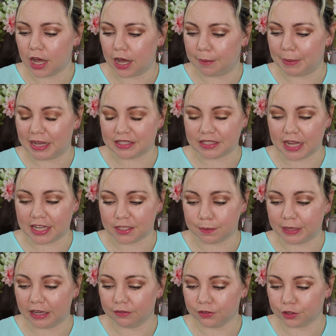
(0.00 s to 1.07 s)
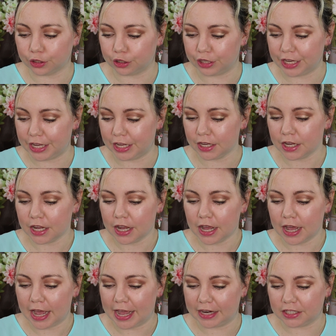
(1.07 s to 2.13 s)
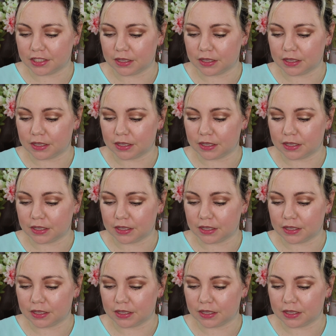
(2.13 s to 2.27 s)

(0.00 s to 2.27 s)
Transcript: has SPF 30, and